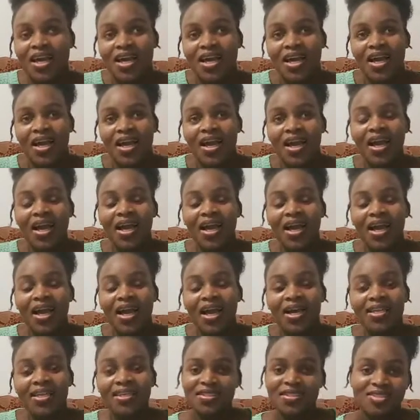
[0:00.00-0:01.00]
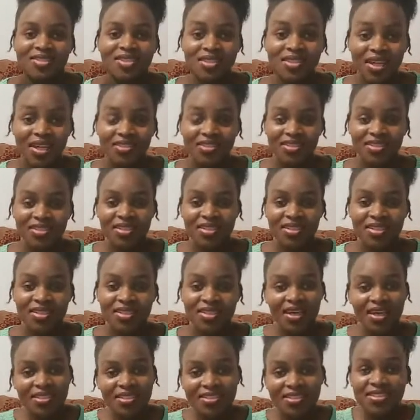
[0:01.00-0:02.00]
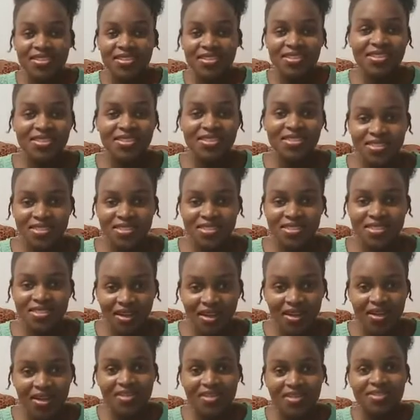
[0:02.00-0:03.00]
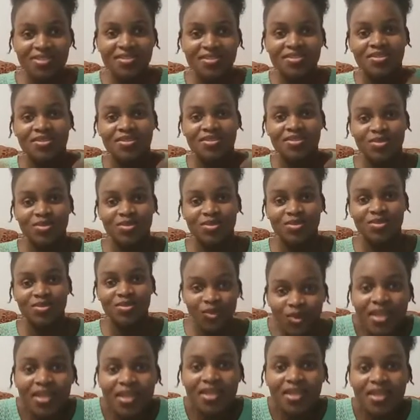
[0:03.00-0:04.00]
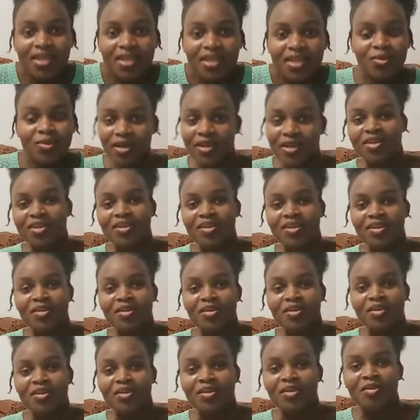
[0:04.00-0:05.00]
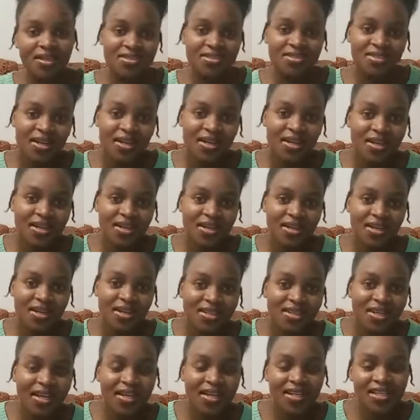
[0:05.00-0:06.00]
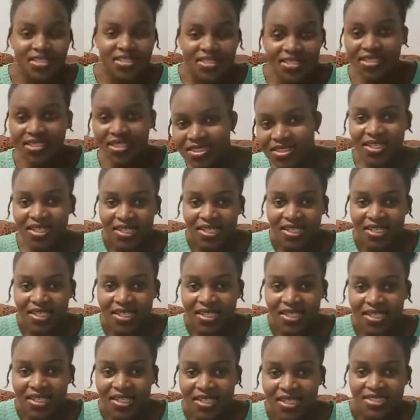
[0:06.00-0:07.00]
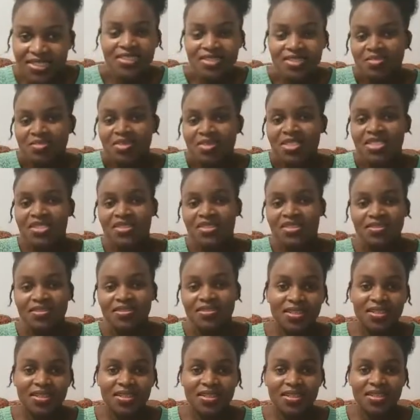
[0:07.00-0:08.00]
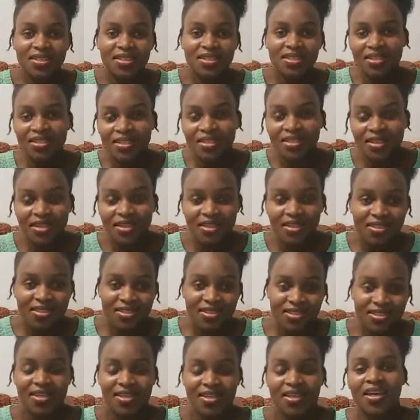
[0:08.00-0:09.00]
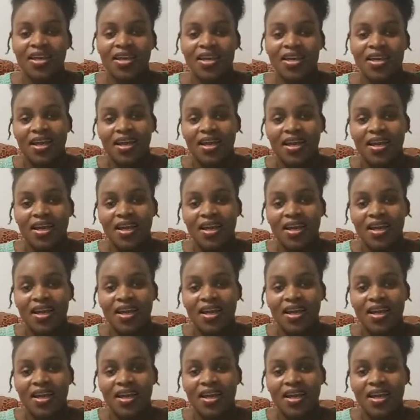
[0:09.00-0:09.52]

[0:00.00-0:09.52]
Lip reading: And shortly after that, things start working up, and I start dilating 8 centimeters and all of that. And then